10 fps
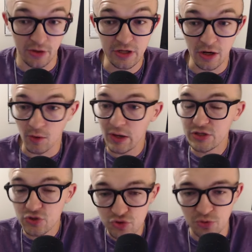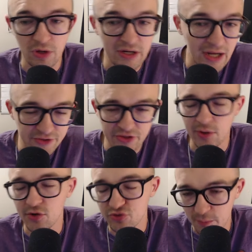you know, a YouTuber, a content
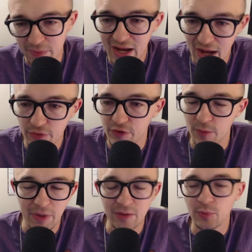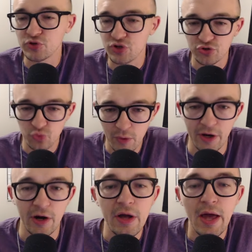creator, somebody out there, a big person on Twitter.